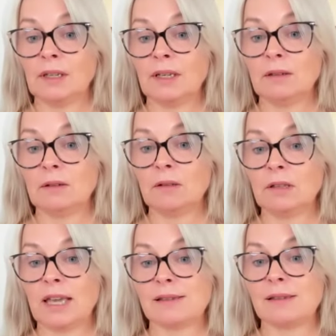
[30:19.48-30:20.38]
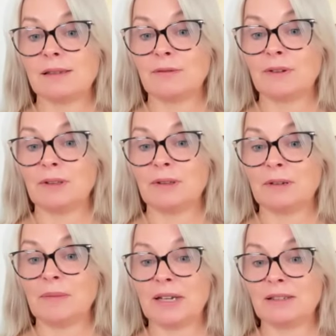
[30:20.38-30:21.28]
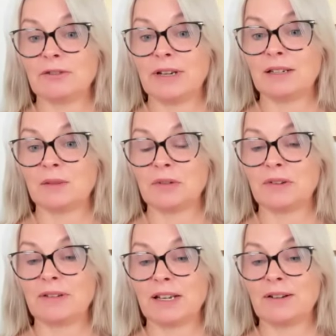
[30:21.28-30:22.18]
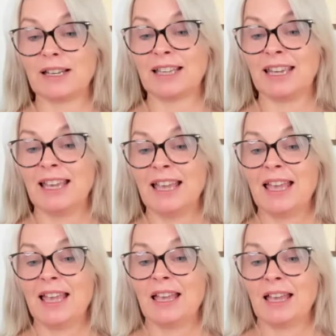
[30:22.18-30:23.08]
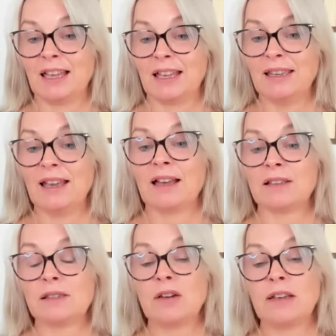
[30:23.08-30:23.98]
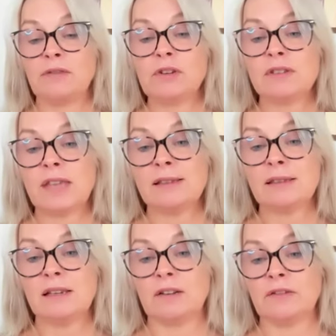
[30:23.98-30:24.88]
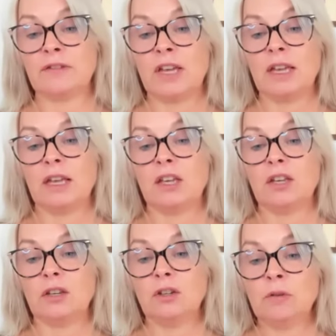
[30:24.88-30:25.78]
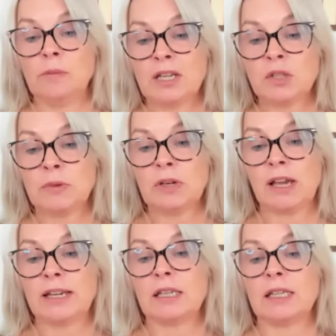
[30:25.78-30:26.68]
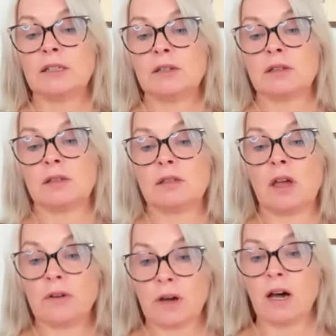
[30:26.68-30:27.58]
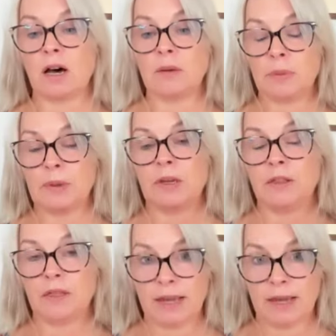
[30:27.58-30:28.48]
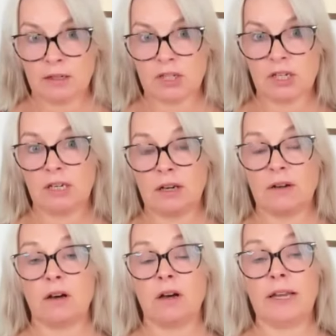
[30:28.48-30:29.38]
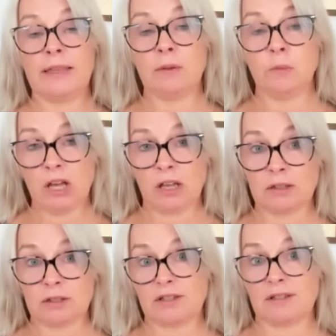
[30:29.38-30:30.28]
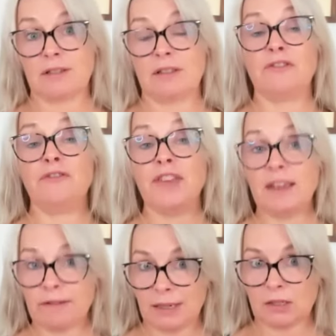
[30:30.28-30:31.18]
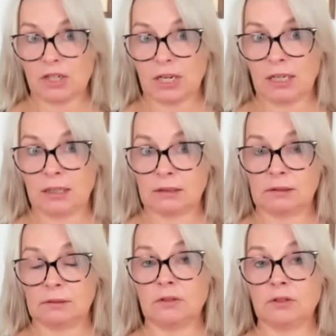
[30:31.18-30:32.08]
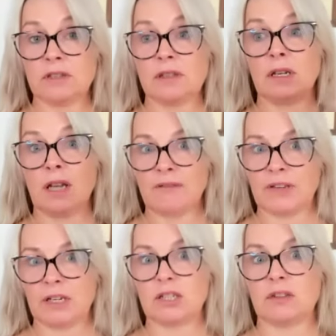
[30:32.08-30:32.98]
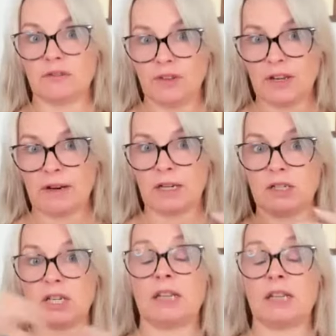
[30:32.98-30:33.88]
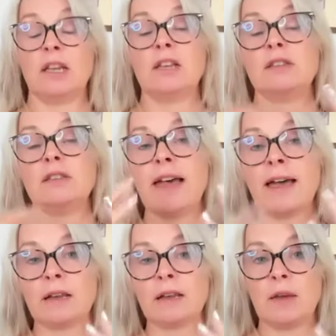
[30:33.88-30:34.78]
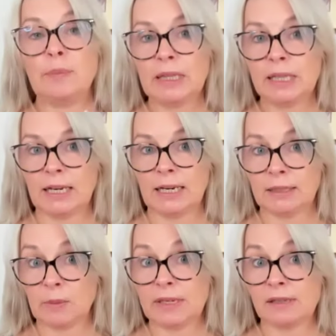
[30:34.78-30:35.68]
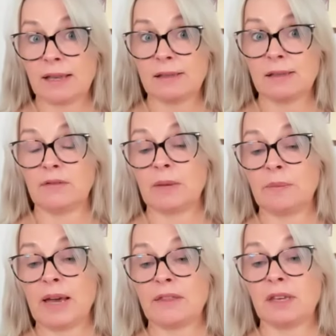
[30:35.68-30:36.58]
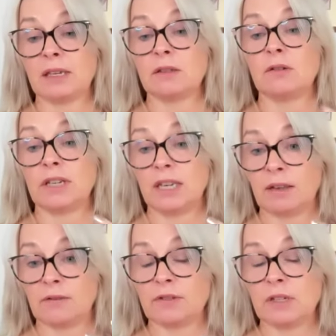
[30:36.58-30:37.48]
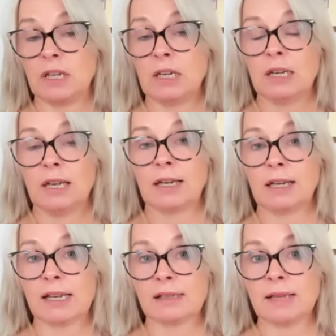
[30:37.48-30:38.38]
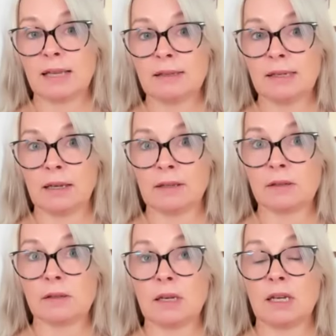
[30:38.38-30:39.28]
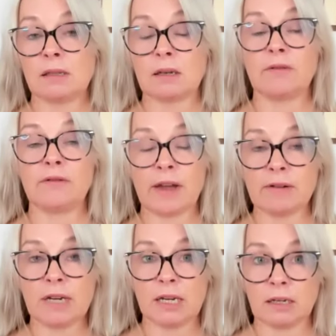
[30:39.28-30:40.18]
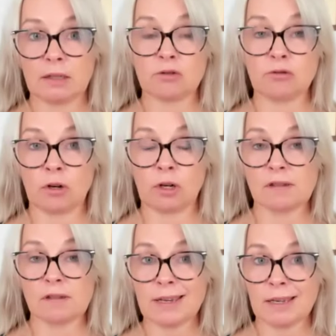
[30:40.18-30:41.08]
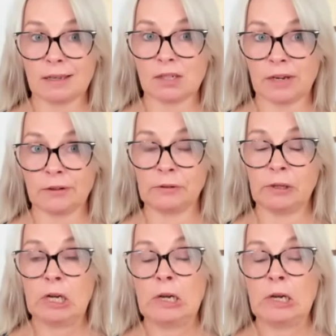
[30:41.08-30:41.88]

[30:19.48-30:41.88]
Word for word: Yeah, look at all the yeses. Uh, my screen is moving really quickly. Yeah, so if you're sensitive, you're much more likely to soak up the energy in the world, the fear energy, not just the love energy, the fear energy. So that ability to be sensitive and empathic is your gift and clairsentience is a very strong psychic channel.